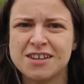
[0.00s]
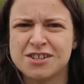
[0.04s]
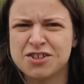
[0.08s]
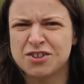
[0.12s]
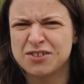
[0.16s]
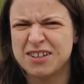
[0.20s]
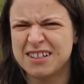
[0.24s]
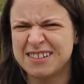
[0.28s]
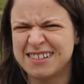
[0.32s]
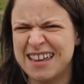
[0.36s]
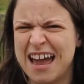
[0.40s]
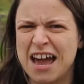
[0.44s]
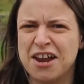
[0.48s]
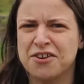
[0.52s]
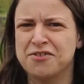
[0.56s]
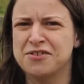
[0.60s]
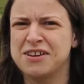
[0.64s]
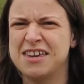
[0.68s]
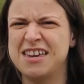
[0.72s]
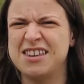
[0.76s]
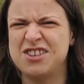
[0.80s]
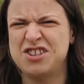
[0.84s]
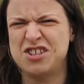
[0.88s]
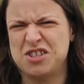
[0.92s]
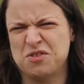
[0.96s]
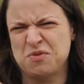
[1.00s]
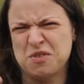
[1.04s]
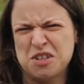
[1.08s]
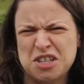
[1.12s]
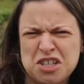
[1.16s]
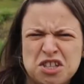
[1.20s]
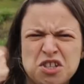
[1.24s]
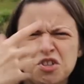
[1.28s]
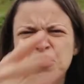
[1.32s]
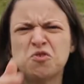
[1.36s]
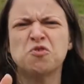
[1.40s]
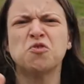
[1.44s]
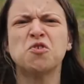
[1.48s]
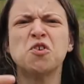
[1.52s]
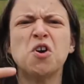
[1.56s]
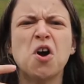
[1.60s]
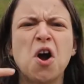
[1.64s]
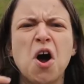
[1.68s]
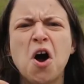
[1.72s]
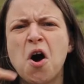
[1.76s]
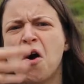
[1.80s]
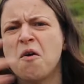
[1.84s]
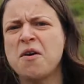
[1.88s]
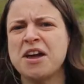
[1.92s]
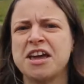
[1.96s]
So the tanuki just was
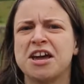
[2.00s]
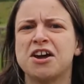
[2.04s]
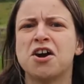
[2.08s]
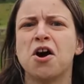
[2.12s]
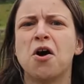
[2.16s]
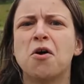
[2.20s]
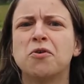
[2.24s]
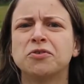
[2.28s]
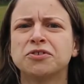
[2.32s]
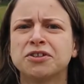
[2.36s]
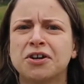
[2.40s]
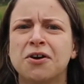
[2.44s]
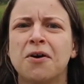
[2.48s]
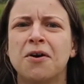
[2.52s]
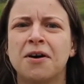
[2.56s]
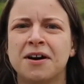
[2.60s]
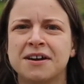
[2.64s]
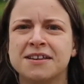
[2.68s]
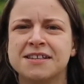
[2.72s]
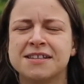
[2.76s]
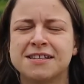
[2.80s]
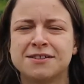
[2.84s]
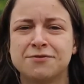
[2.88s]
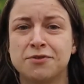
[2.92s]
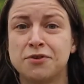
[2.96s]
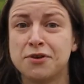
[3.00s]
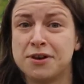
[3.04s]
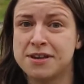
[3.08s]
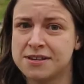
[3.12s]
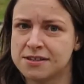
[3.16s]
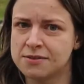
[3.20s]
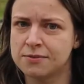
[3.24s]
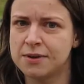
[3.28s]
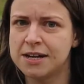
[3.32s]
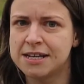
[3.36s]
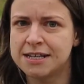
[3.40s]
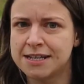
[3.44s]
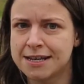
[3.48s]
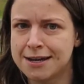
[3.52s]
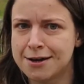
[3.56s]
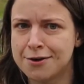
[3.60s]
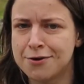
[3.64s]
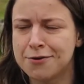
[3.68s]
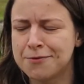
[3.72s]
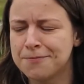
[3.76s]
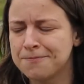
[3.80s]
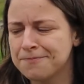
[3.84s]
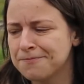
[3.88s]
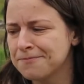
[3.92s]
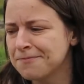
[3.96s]
throwing gold coins through his
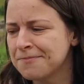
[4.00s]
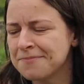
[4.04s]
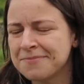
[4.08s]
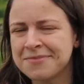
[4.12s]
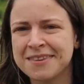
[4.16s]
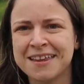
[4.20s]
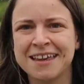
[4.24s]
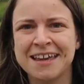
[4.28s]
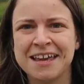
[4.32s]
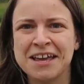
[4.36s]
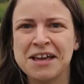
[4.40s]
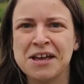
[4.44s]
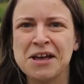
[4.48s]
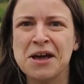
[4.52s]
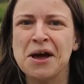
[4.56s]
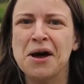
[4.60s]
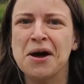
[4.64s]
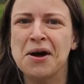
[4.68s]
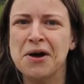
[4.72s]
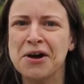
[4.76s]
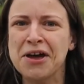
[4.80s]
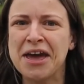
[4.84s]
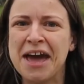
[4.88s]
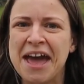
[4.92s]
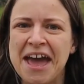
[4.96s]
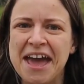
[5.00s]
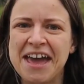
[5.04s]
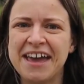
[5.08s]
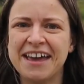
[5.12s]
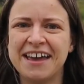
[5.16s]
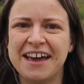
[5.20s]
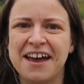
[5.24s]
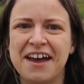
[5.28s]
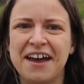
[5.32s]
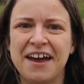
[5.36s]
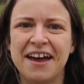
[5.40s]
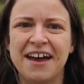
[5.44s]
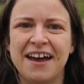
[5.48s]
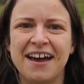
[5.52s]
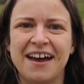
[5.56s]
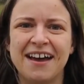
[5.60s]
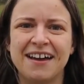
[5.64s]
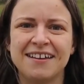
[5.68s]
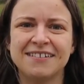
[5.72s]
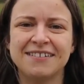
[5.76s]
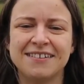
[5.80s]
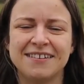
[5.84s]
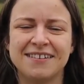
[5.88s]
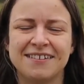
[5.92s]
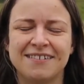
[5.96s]
window. Okay,
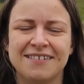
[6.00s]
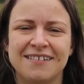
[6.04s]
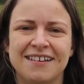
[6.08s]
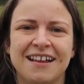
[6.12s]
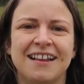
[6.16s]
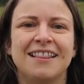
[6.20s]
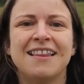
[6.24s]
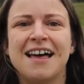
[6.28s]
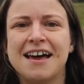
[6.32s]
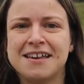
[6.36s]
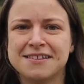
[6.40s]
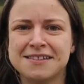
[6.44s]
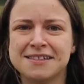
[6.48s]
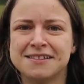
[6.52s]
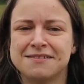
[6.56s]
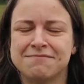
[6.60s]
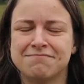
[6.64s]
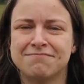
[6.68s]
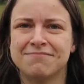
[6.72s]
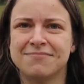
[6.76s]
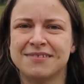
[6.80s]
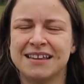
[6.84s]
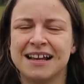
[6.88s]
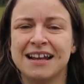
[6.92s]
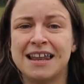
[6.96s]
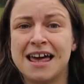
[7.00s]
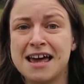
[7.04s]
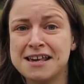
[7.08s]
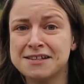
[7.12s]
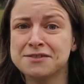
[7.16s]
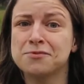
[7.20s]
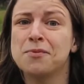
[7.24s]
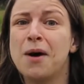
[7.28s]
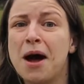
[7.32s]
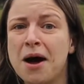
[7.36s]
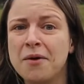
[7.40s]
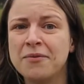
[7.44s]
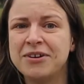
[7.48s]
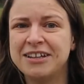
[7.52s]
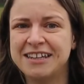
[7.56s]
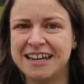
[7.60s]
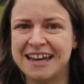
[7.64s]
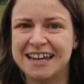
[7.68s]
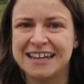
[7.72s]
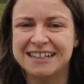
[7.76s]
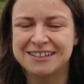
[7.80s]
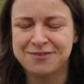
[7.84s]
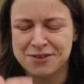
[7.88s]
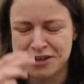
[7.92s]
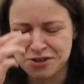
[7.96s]
and the last one we
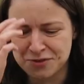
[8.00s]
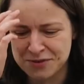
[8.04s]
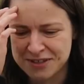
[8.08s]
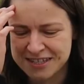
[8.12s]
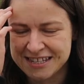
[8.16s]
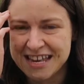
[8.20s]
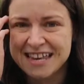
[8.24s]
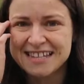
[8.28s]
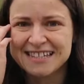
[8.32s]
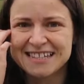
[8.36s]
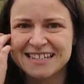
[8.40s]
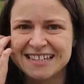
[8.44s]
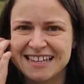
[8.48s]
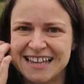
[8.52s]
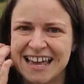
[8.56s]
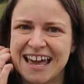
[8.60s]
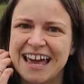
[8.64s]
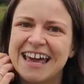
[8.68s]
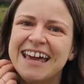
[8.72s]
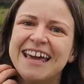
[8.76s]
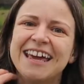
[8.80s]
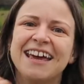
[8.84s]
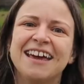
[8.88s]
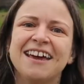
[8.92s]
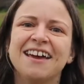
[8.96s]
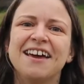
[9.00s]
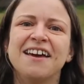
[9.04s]
did, which was yesterday,